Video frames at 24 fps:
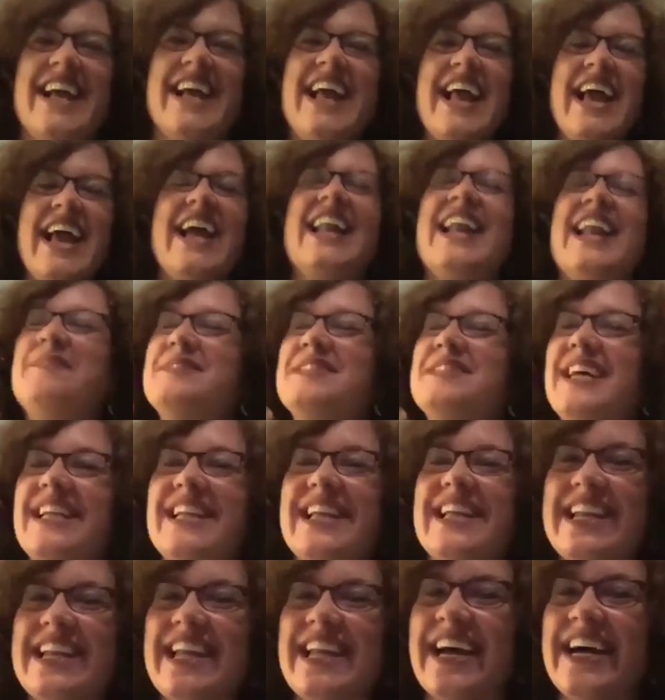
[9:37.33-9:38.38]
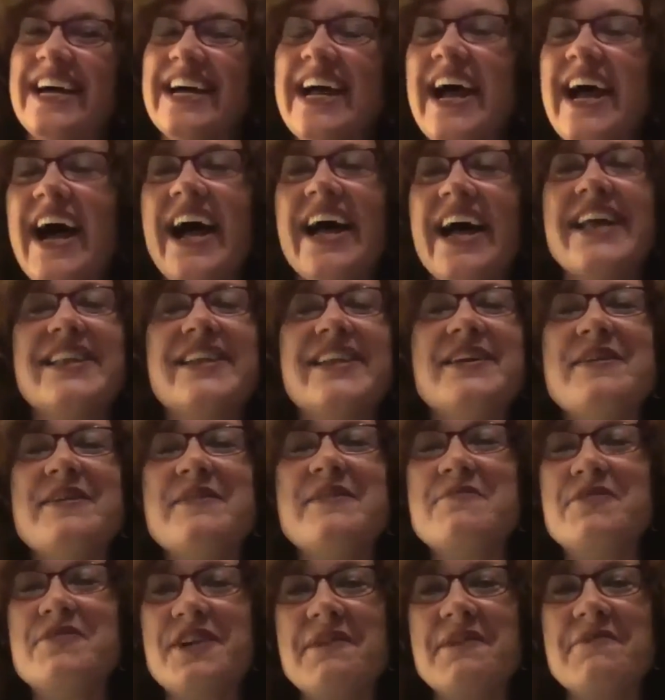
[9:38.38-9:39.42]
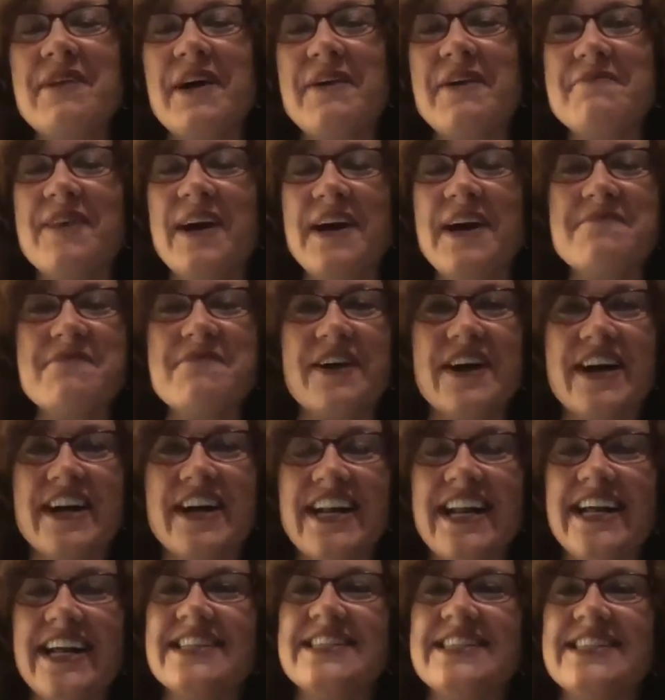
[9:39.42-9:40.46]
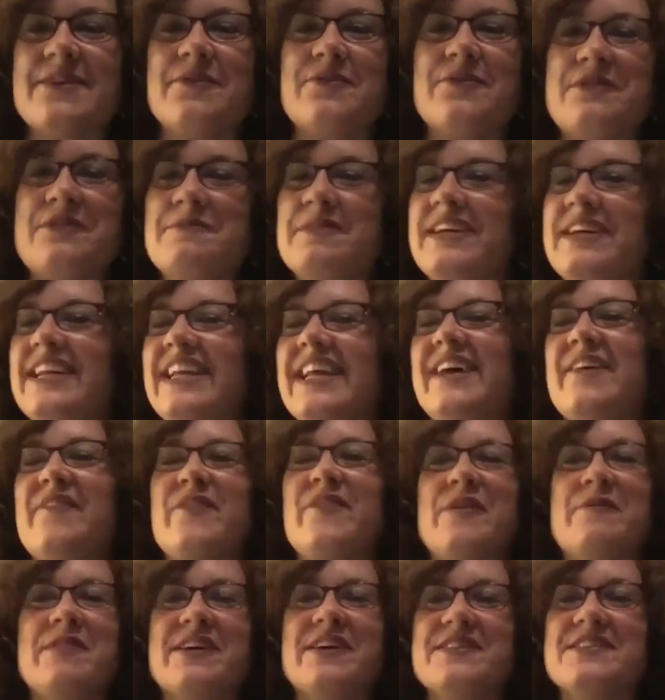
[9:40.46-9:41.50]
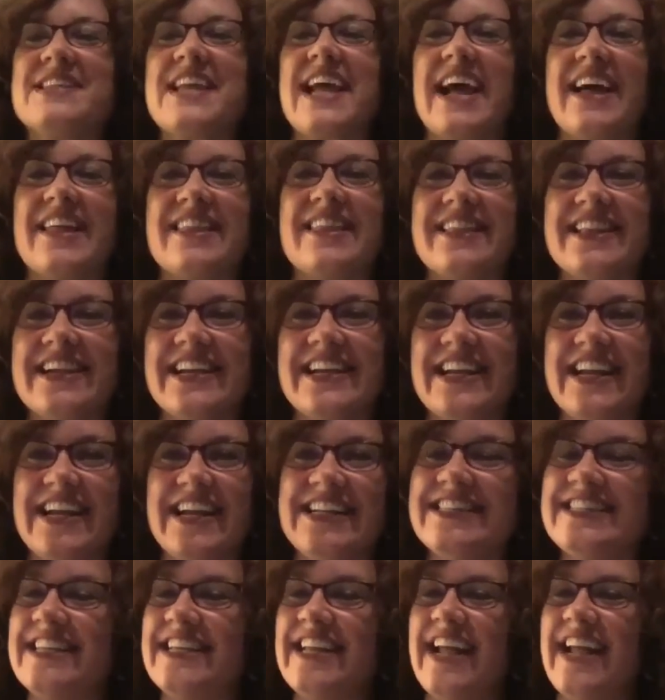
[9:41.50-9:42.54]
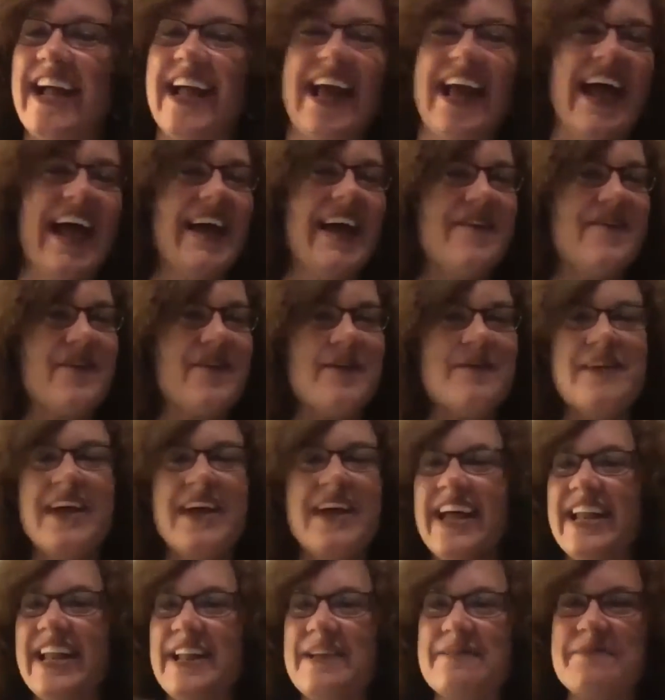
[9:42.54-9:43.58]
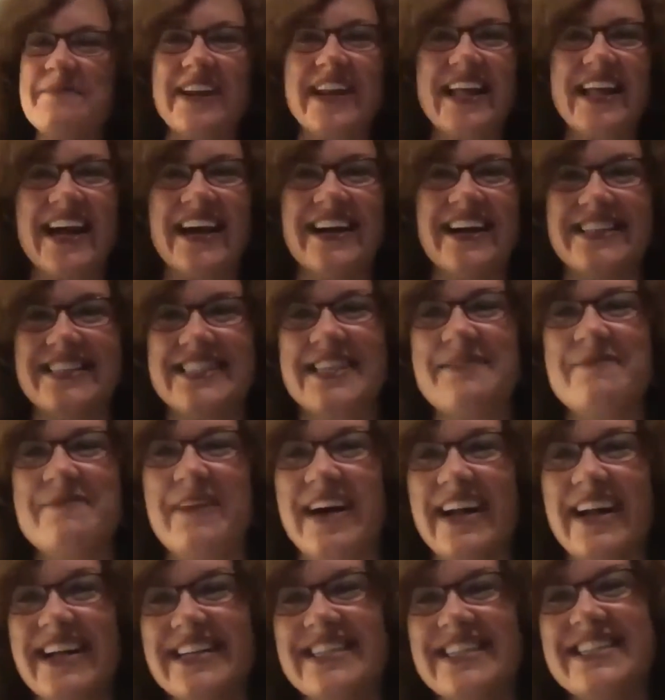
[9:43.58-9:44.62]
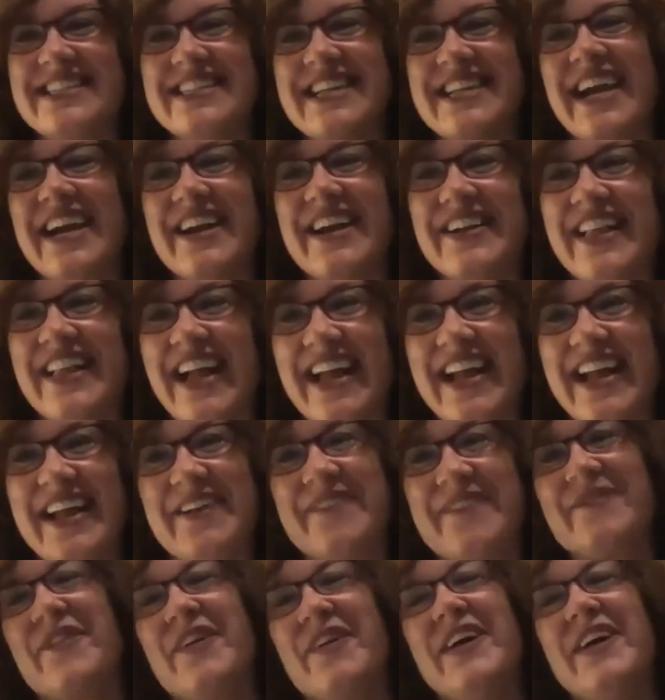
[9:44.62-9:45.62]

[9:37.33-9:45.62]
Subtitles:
And I'm telling you, I learned more about my body as a woman from those Catholic nuns than I had from anybody else in my entire life.